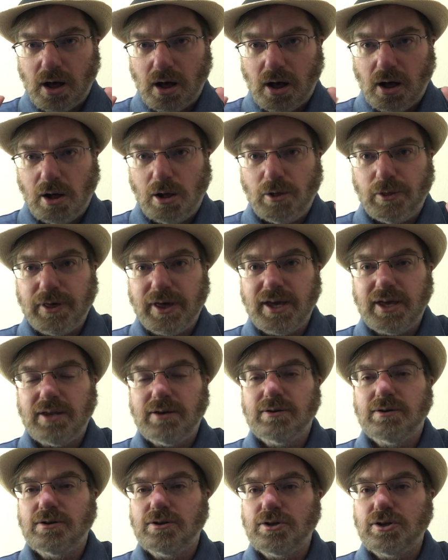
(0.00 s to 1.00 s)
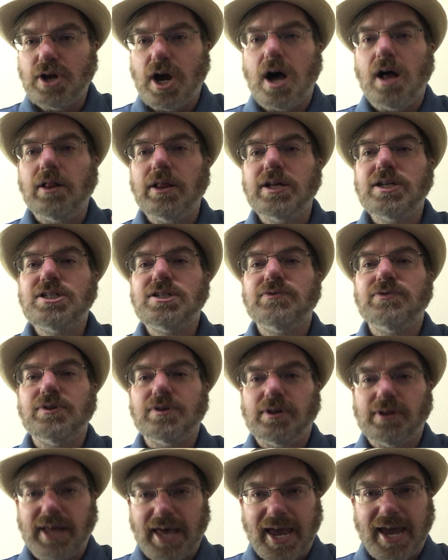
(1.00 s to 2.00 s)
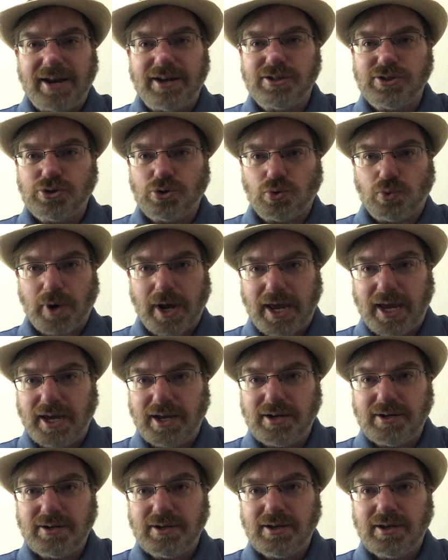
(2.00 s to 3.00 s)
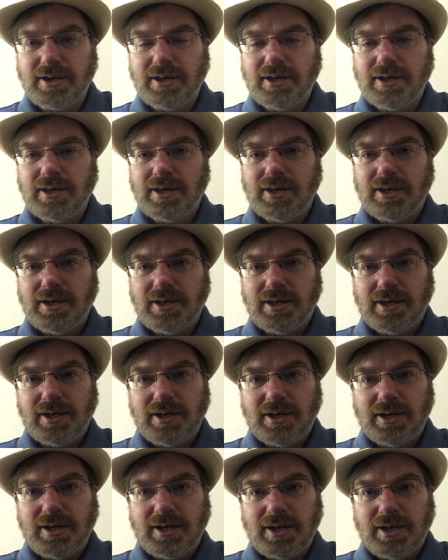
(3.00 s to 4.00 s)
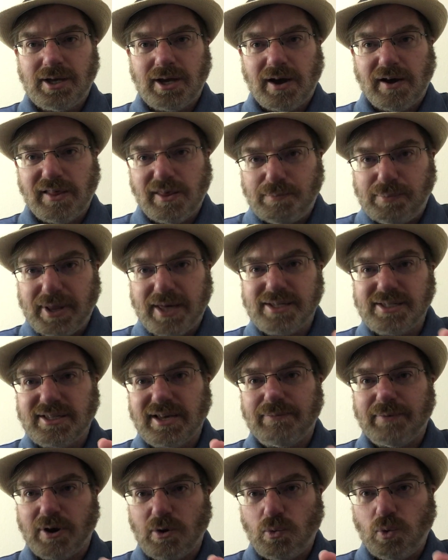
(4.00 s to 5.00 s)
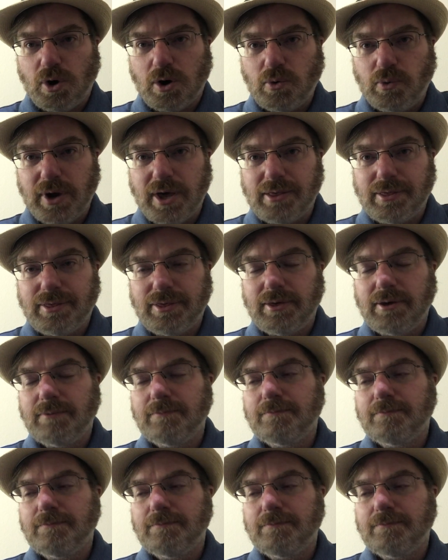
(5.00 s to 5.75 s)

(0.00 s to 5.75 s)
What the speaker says: all the knowledge of the land and terrain of the places I'm going to work with,